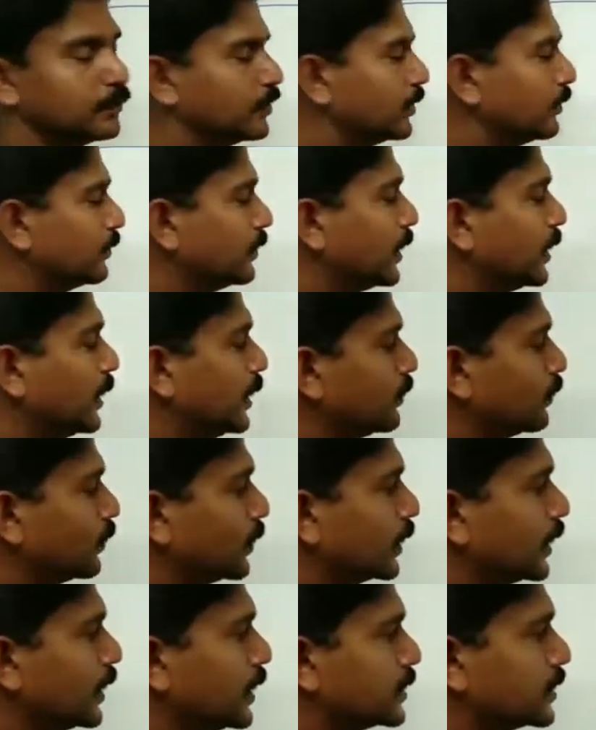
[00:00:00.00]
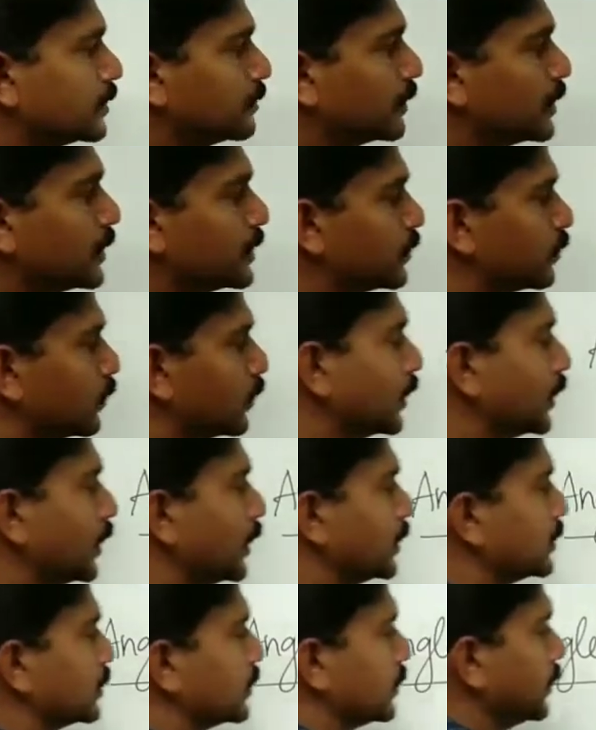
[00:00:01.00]
When we add 180 plus
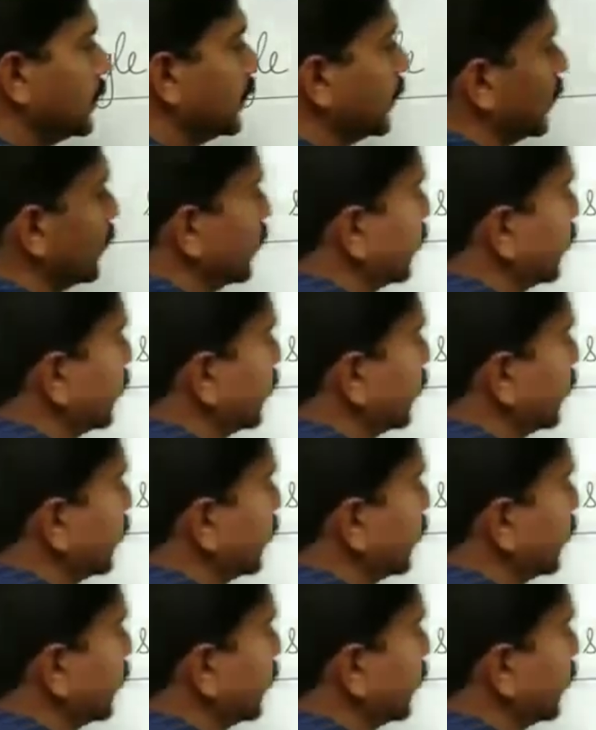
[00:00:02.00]
180,